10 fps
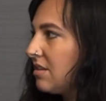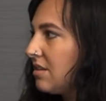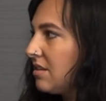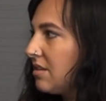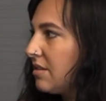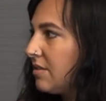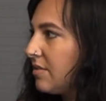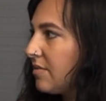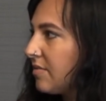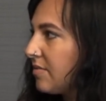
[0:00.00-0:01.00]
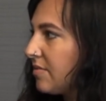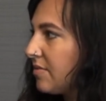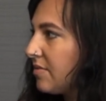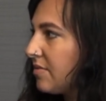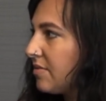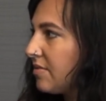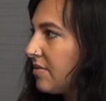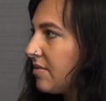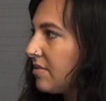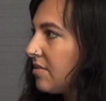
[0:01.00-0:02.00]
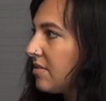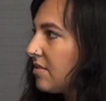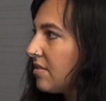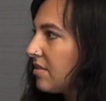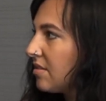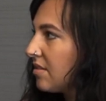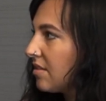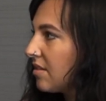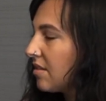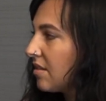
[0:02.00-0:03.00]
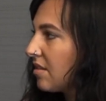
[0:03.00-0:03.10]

This person isn't speaking.